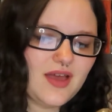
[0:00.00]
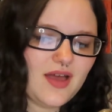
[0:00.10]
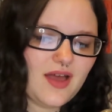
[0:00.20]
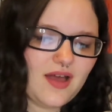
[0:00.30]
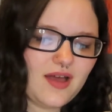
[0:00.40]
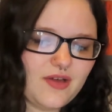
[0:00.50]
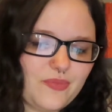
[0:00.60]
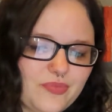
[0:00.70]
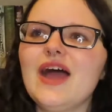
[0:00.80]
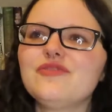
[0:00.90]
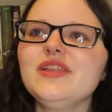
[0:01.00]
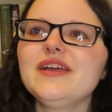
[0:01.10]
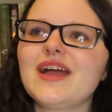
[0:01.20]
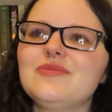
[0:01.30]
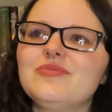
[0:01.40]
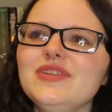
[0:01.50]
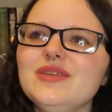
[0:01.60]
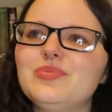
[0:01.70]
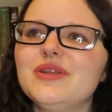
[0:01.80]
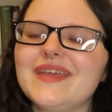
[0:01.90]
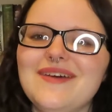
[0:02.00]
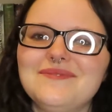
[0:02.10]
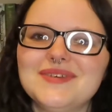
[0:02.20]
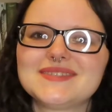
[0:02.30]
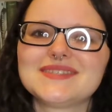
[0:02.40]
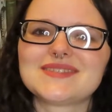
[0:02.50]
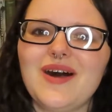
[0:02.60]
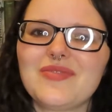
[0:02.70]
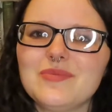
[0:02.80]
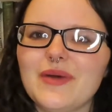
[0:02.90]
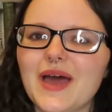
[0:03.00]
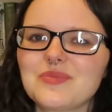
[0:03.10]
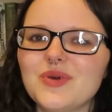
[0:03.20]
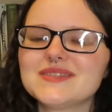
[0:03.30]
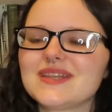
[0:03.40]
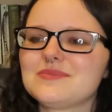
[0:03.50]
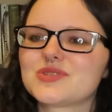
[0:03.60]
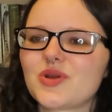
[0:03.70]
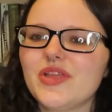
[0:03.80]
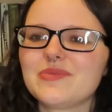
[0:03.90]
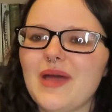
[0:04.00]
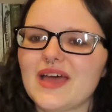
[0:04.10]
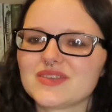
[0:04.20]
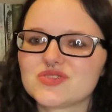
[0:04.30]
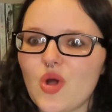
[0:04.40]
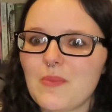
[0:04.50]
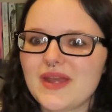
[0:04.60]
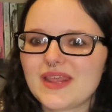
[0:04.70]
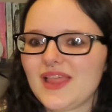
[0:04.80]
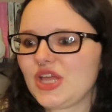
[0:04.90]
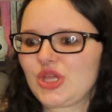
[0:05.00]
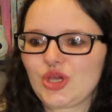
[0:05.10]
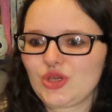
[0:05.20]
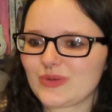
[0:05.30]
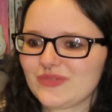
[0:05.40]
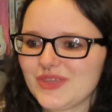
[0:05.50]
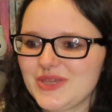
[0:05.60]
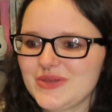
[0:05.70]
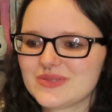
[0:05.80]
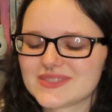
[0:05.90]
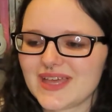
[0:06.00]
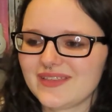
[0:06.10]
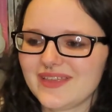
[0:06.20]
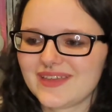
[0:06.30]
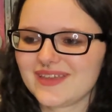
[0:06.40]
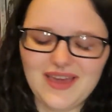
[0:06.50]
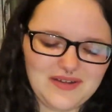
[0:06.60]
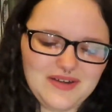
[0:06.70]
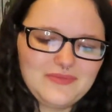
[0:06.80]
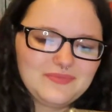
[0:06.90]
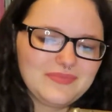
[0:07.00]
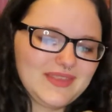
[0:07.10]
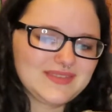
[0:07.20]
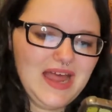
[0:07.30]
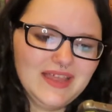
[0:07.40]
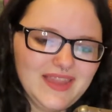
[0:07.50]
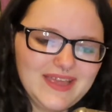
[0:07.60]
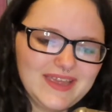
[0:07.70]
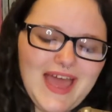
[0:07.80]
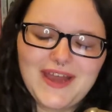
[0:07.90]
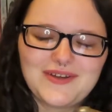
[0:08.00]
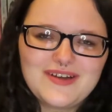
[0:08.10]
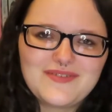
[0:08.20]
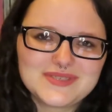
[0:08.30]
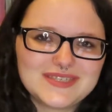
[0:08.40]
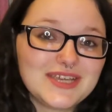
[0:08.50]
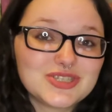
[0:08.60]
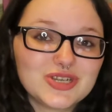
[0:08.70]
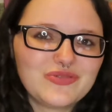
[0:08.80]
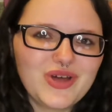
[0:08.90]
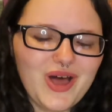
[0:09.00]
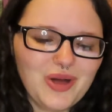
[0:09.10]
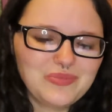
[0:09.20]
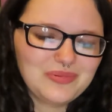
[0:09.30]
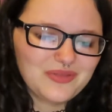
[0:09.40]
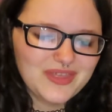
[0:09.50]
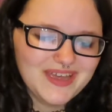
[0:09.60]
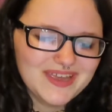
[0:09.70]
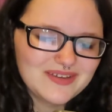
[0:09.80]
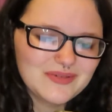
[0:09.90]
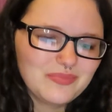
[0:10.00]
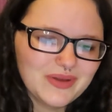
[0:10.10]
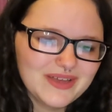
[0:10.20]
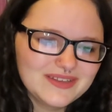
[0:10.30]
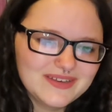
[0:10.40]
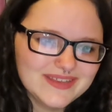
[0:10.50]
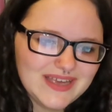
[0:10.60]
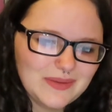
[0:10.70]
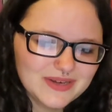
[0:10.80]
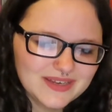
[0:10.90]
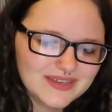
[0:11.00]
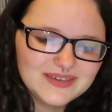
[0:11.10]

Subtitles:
I feel like I'm really putting emphasis on the bad ones, and I'm scrolling past so many, like, good reviews that, like, I don't know. It's not, like, an accurate representation of what all people think, but it's happening.